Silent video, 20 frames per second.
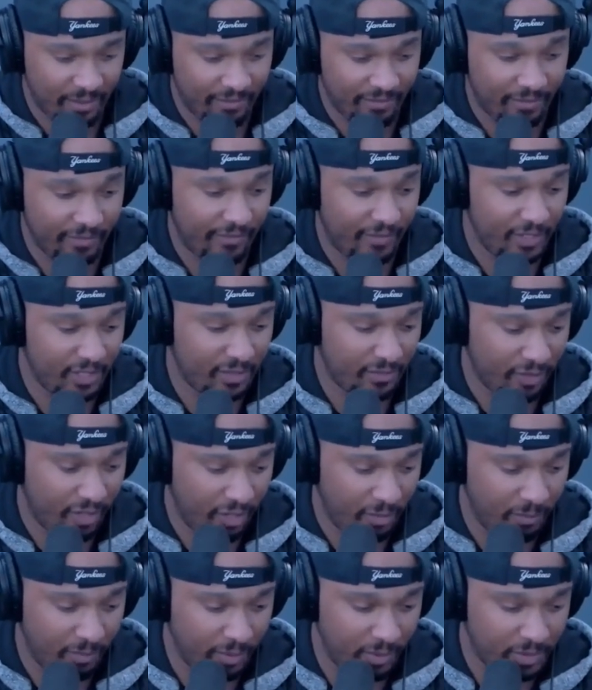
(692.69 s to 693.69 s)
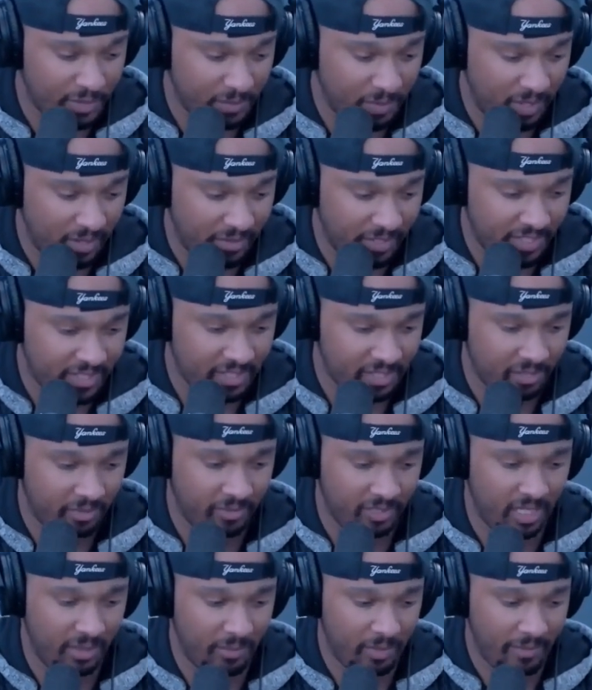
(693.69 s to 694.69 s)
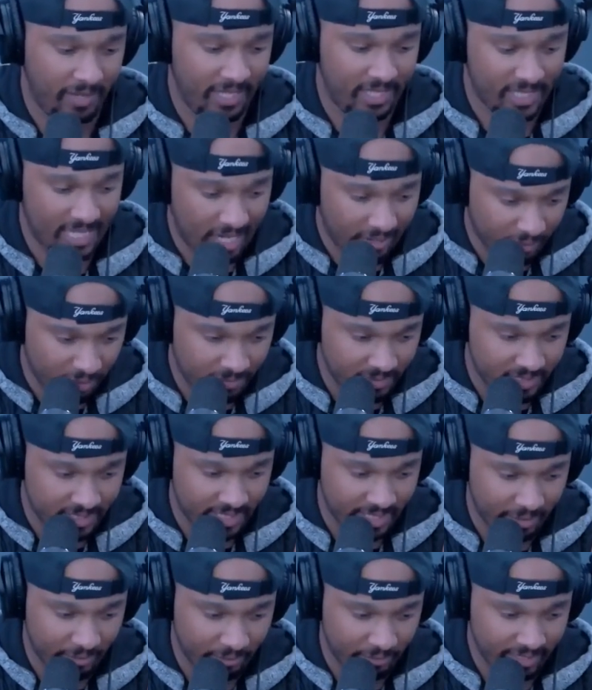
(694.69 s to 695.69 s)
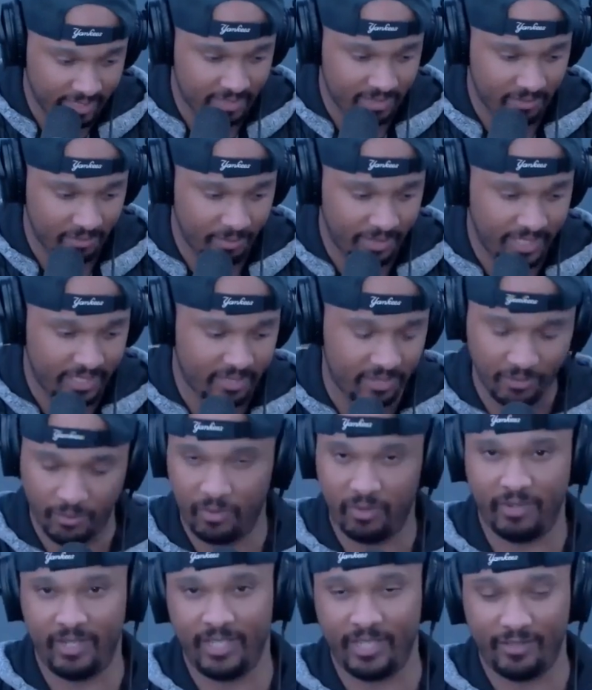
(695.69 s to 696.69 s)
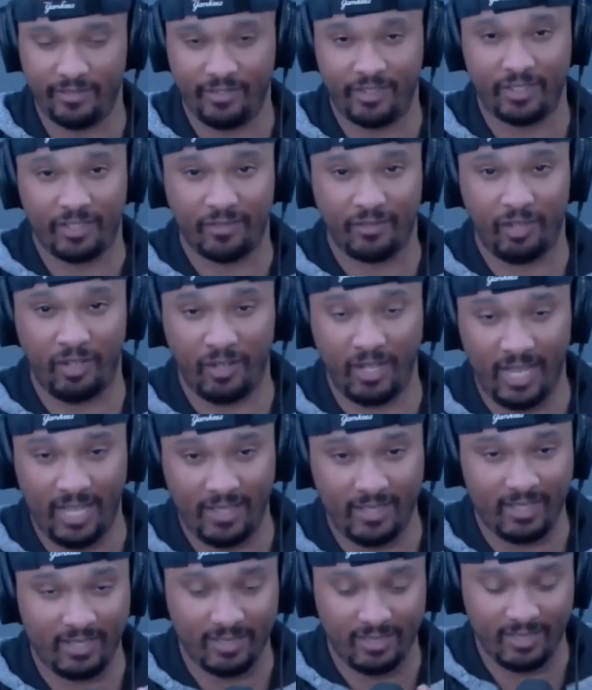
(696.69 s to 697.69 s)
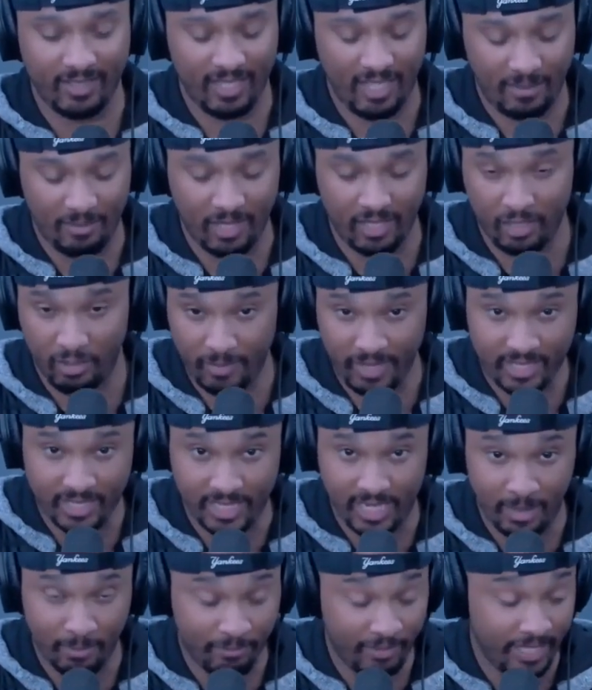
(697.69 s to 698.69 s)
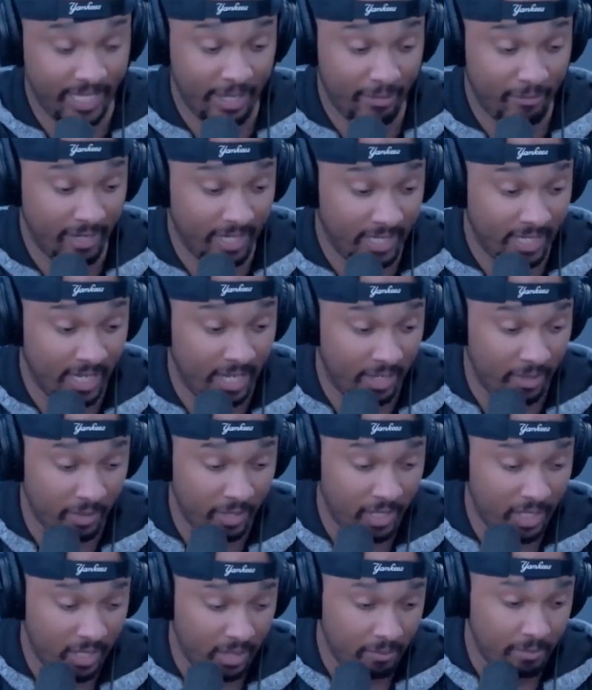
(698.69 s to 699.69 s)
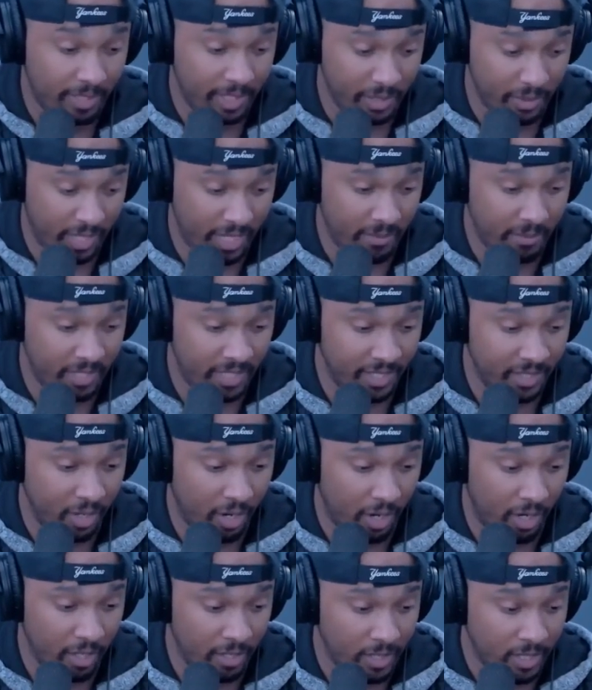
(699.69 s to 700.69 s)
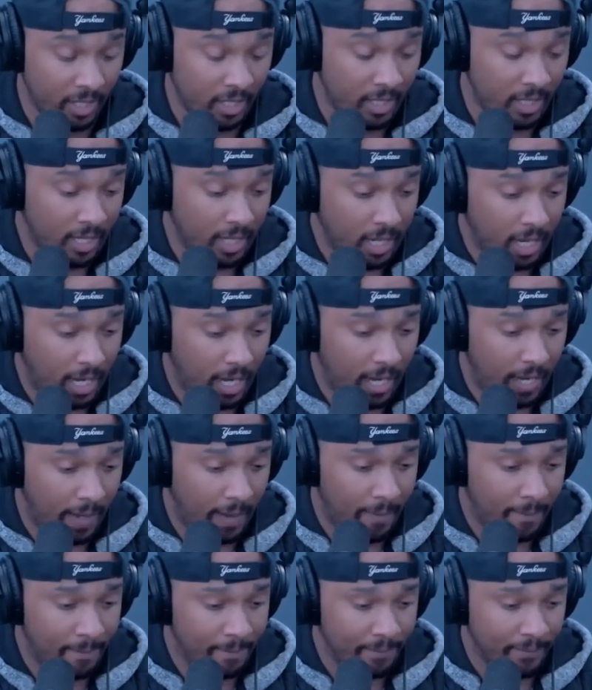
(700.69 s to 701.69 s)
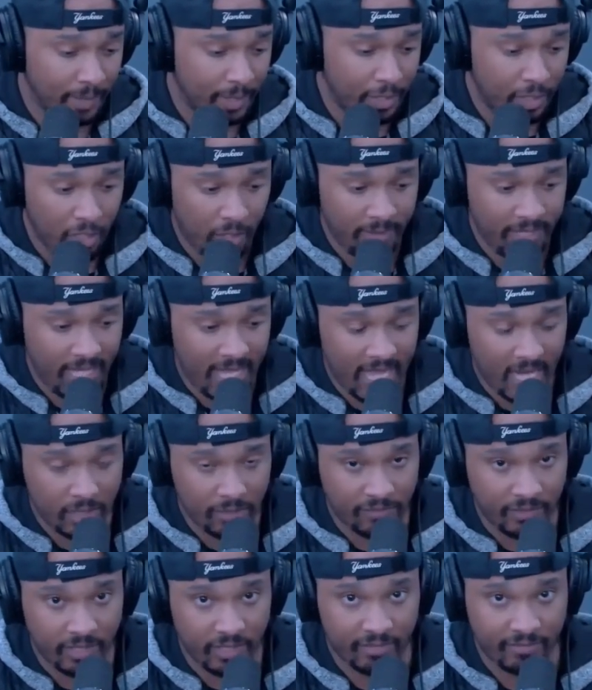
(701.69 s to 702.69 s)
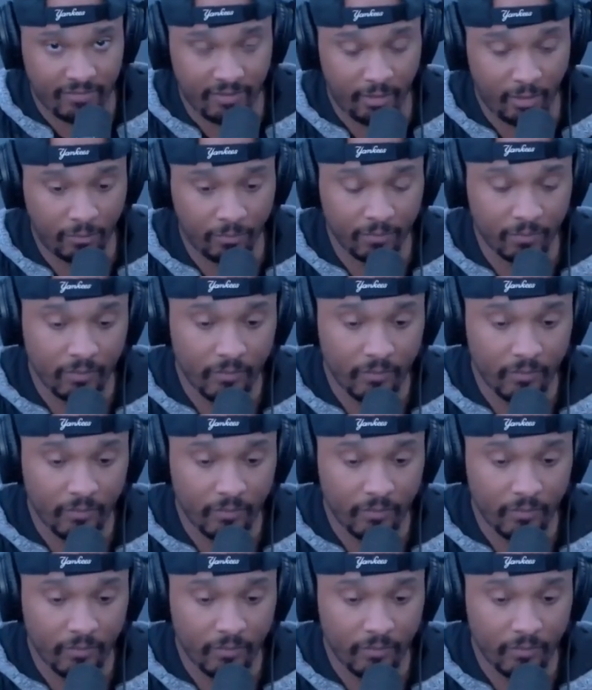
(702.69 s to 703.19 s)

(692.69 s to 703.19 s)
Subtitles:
first of all, Bruce Morrow, you just going to come in my chat room and say, "Rest in peace, the Warriors." First of all, I'm not going to make time for that right now, but you hit me in the heart. Nobody asked for this film